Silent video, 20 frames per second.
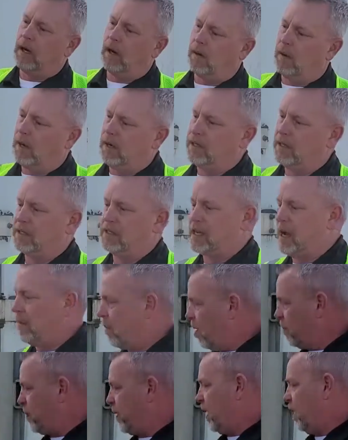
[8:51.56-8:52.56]
don't want to just
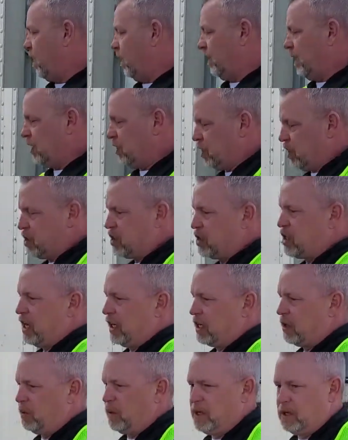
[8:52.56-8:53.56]
come up here and then just
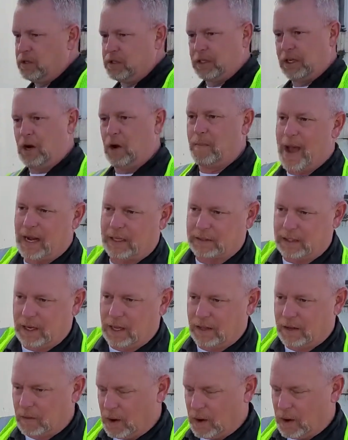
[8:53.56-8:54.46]
check your wheels and go back the other